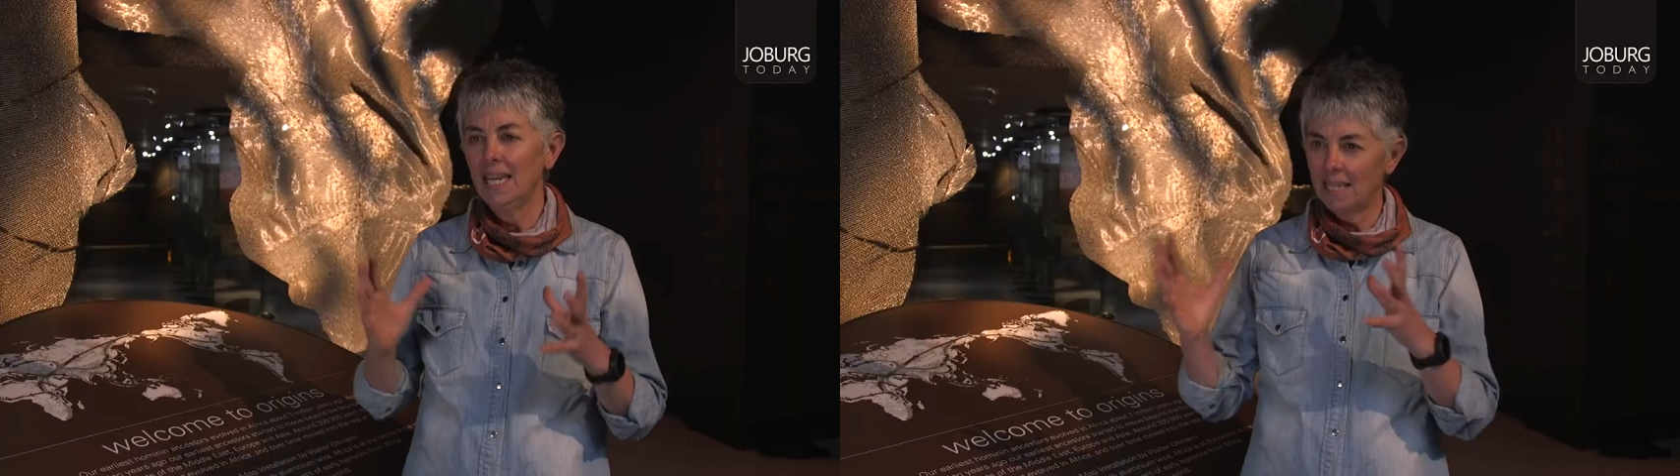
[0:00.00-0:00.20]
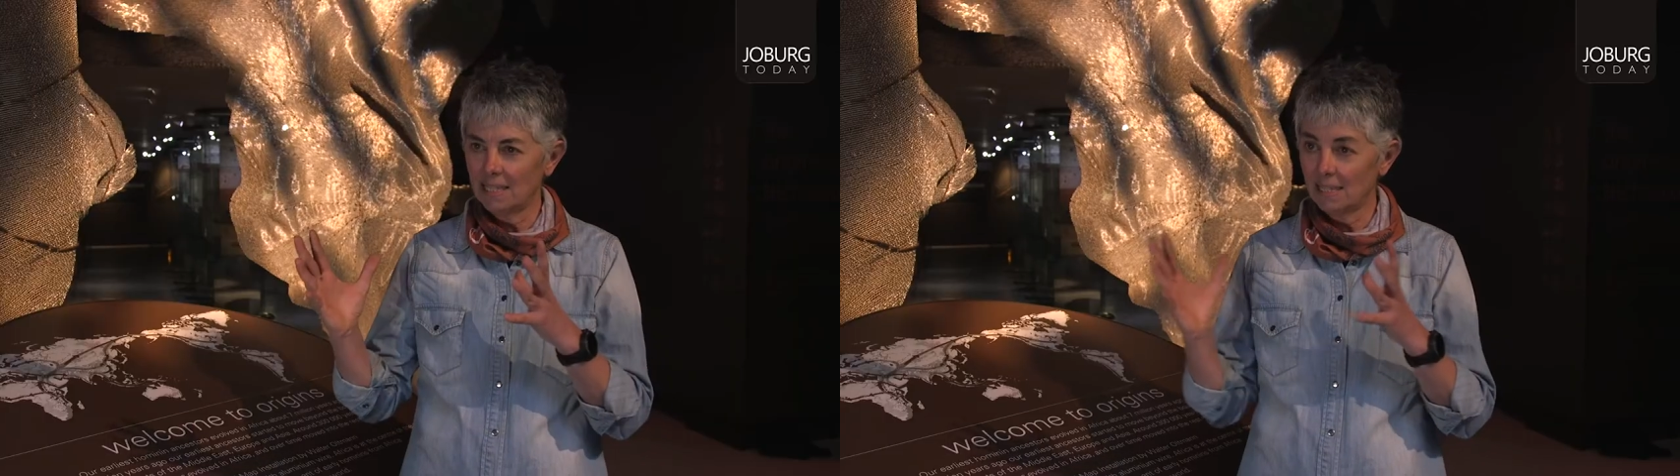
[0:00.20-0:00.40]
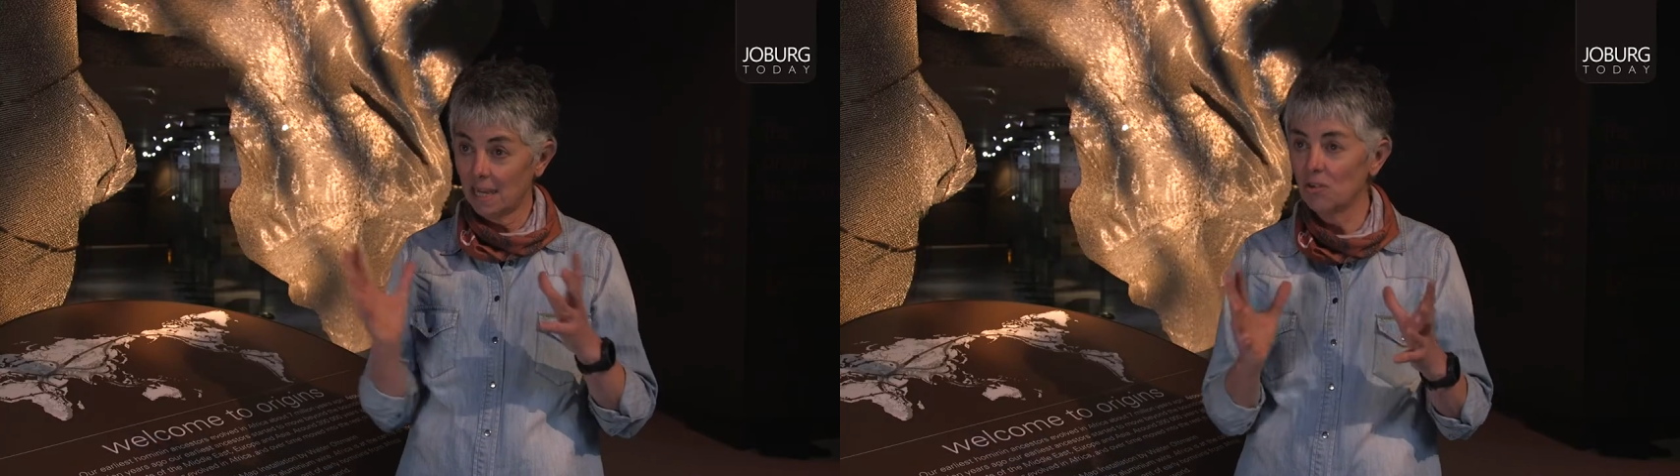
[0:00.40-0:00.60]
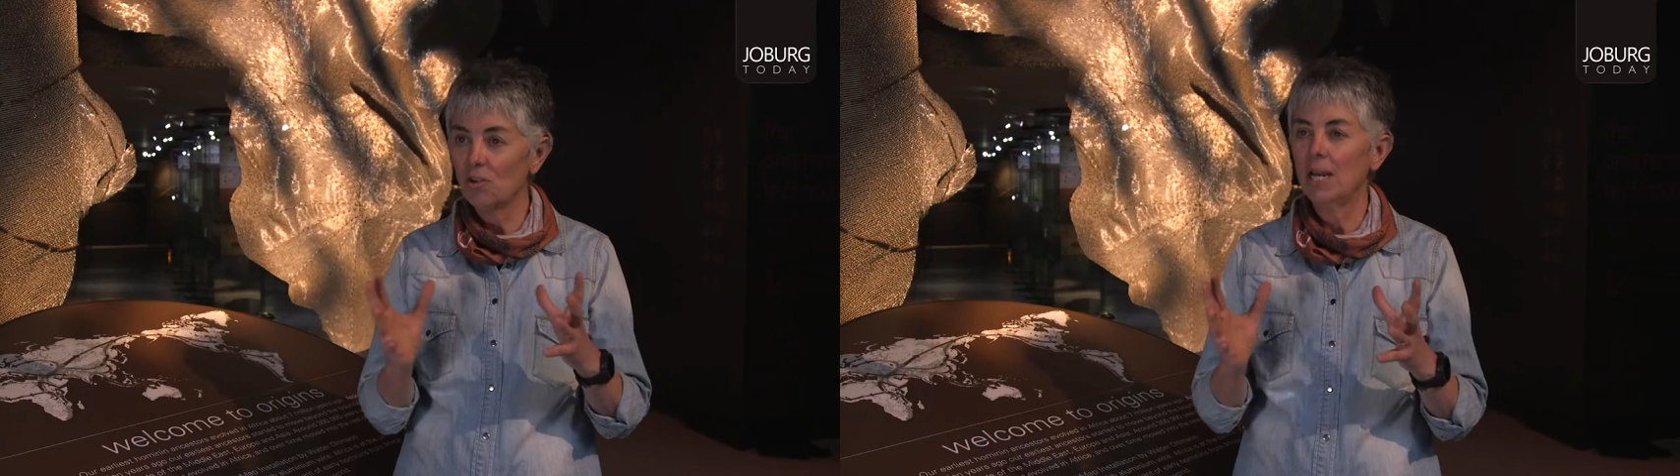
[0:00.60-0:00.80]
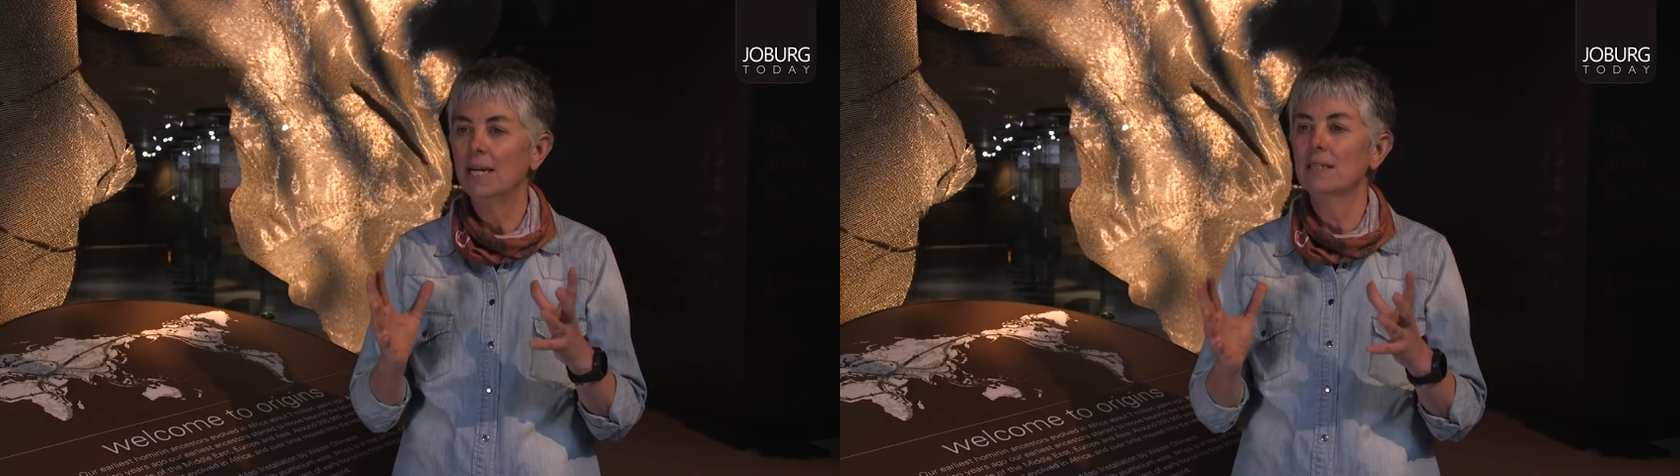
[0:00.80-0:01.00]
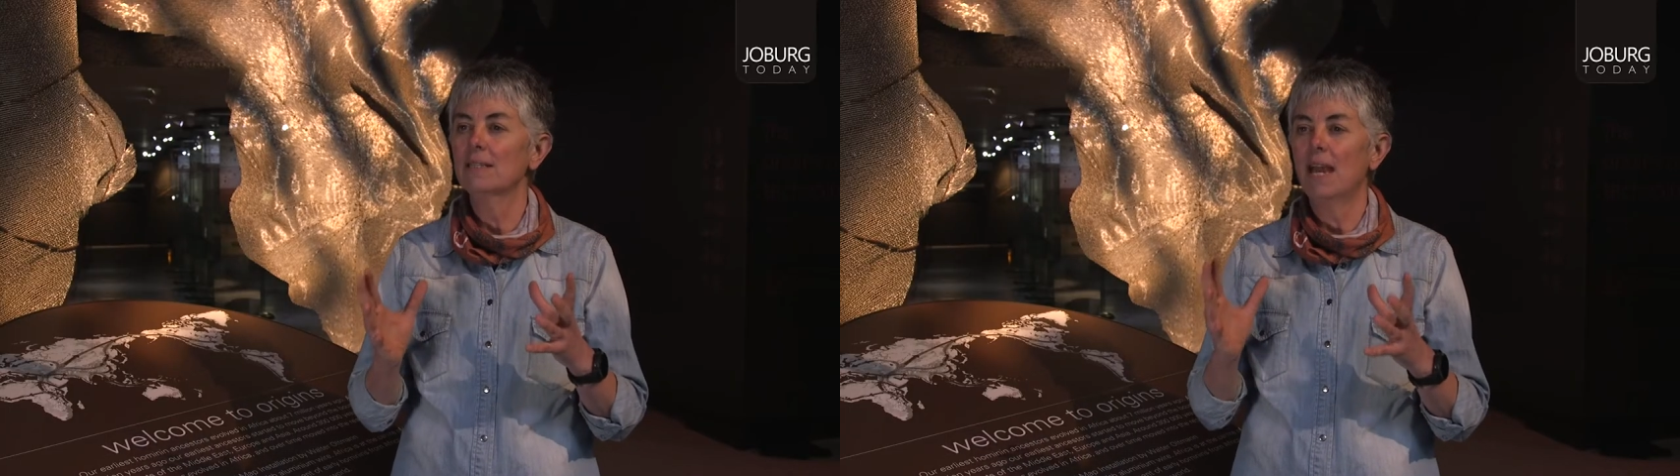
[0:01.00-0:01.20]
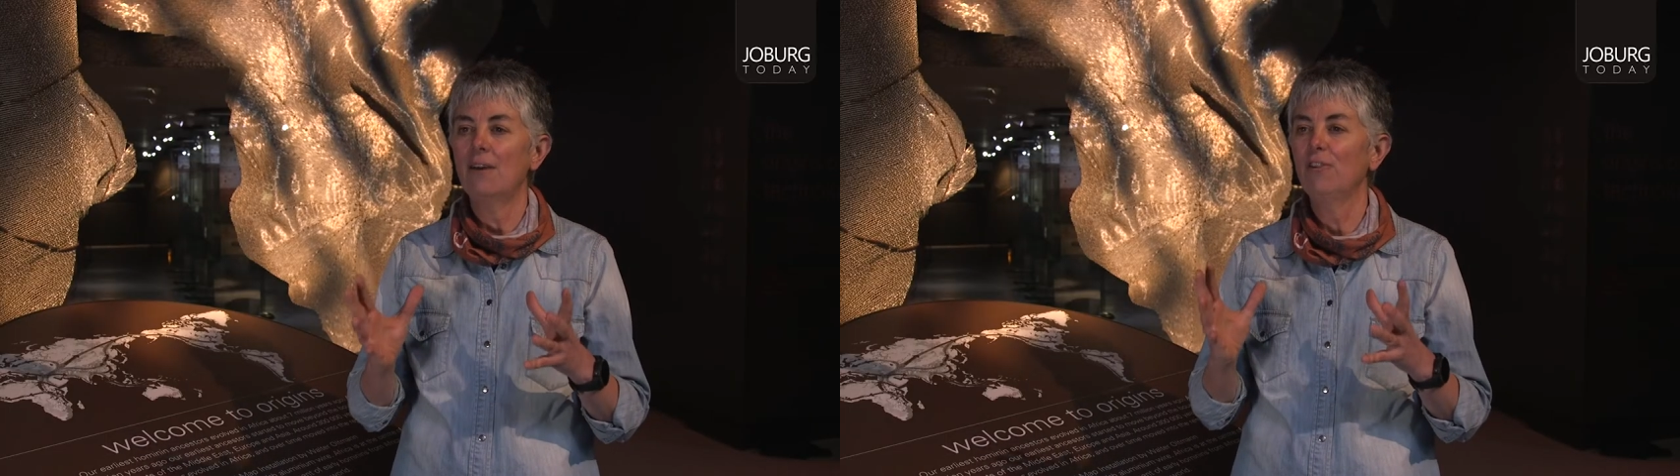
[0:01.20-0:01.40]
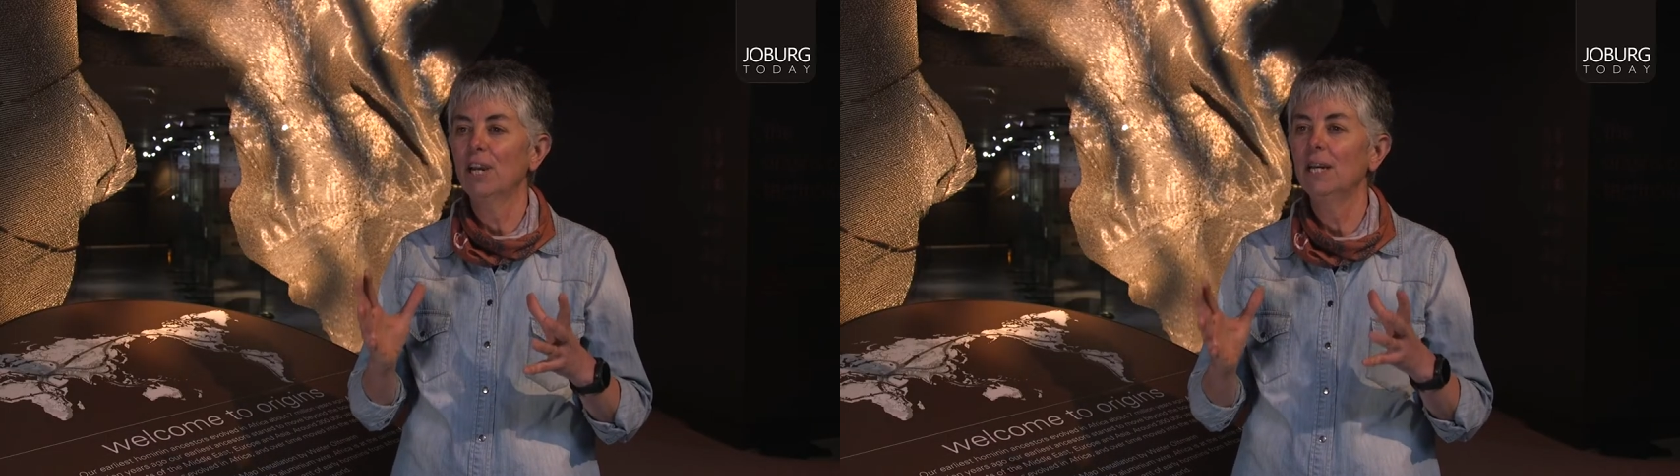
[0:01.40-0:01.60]
It centralizes
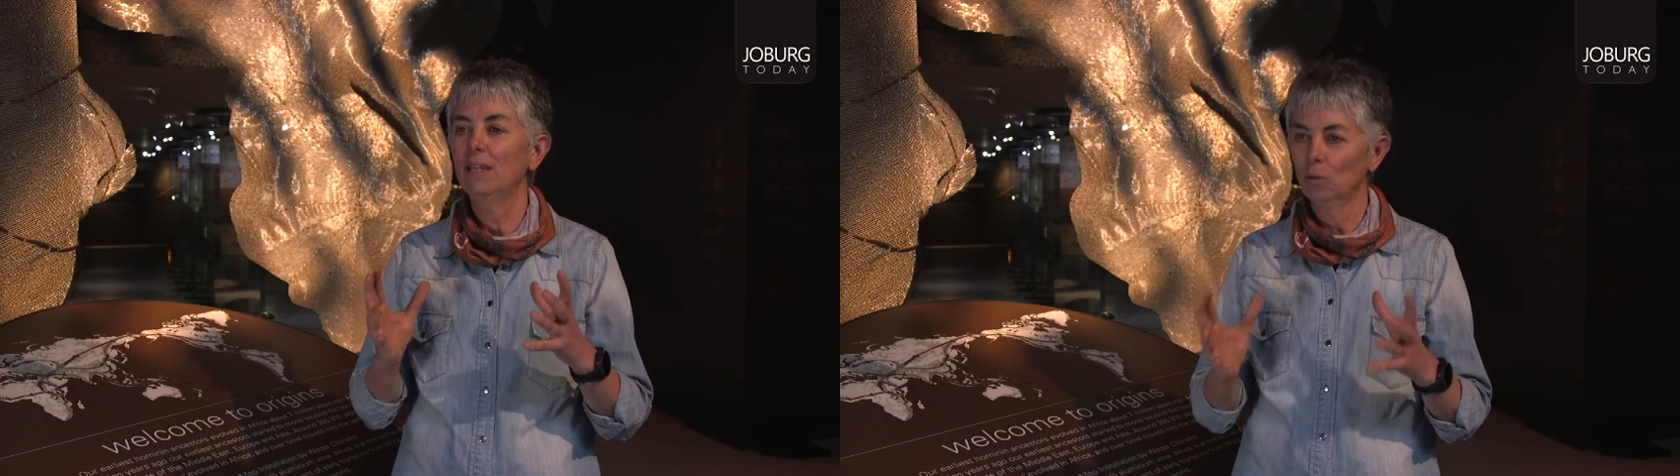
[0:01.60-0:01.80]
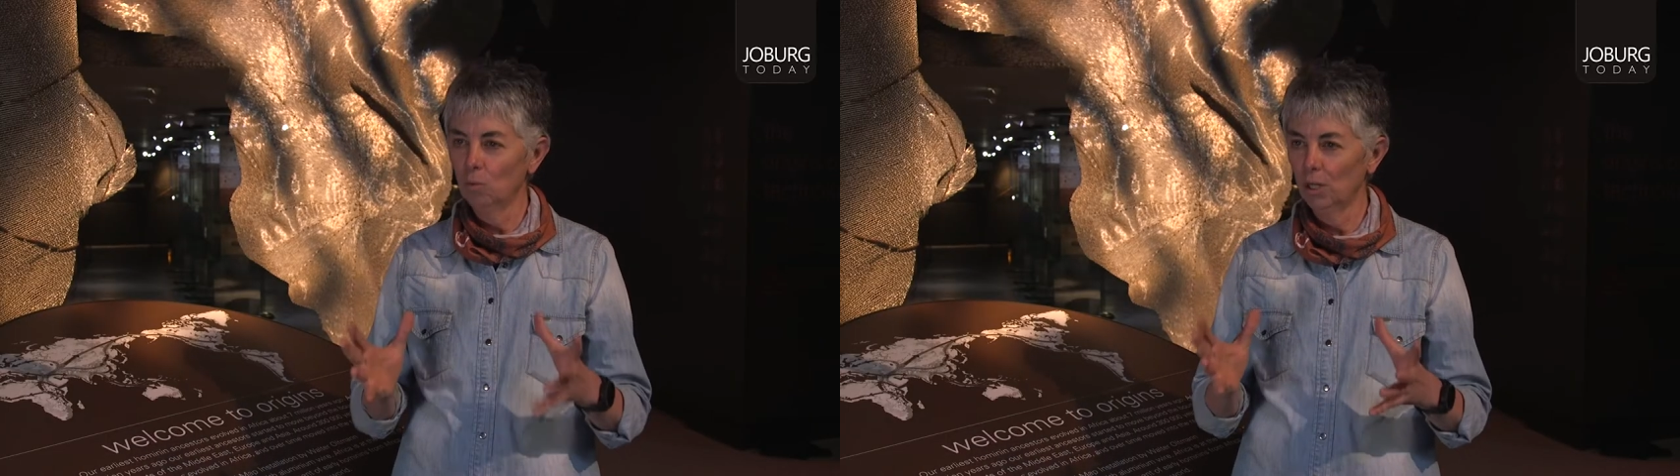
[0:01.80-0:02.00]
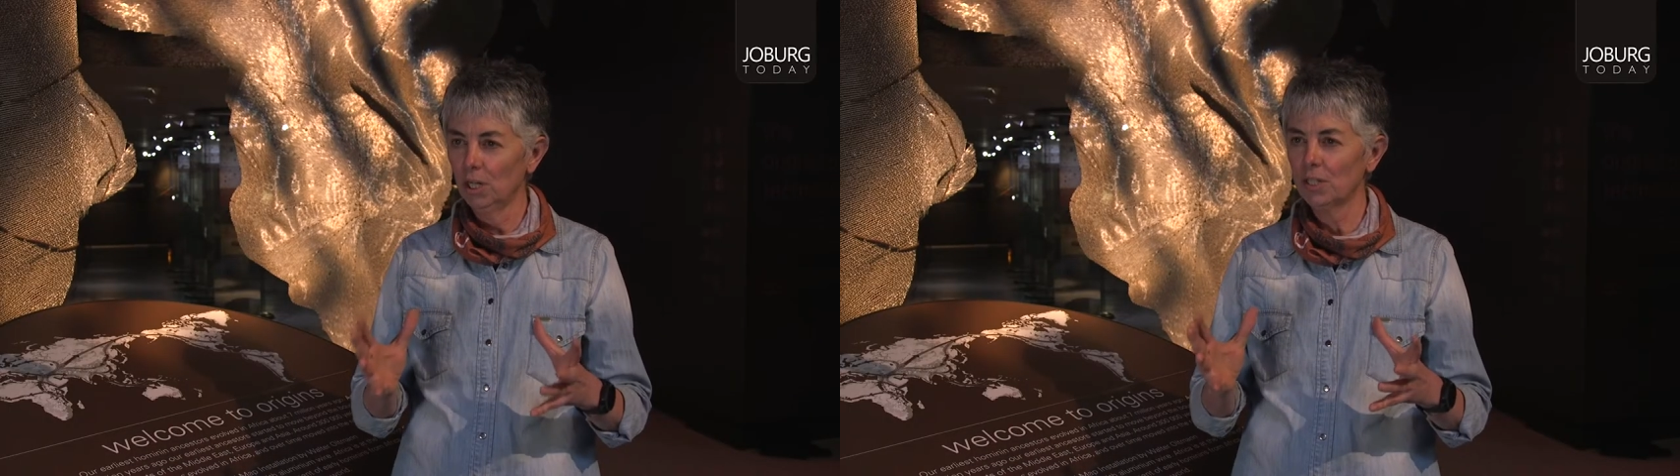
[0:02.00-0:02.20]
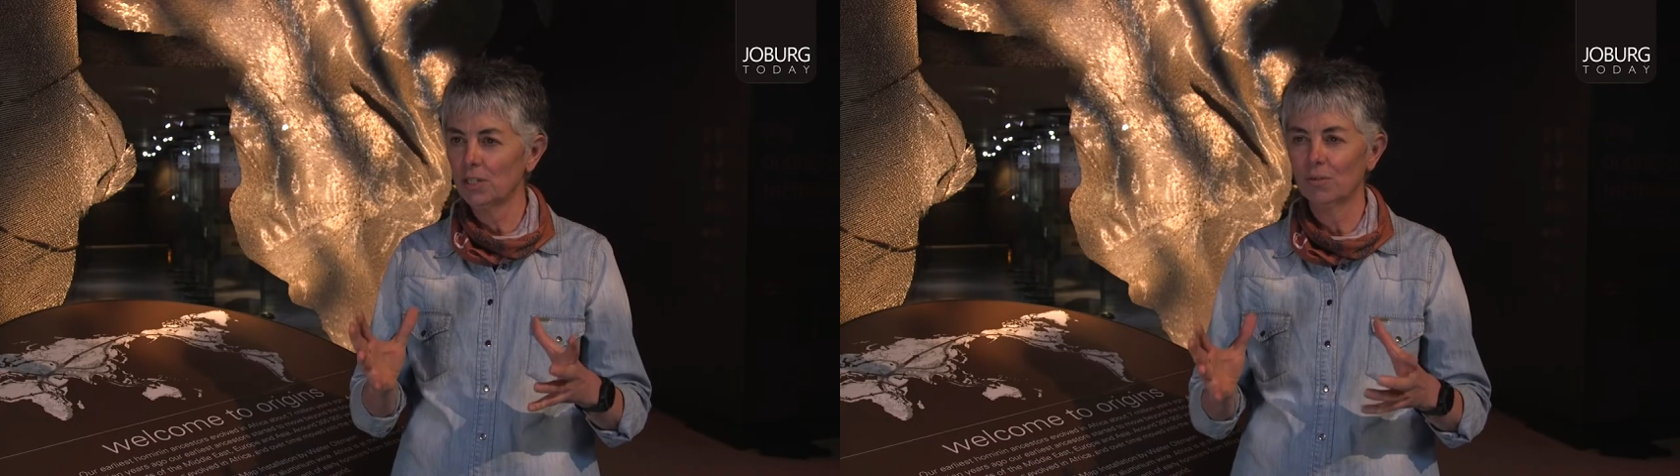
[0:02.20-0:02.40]
Africa in the world,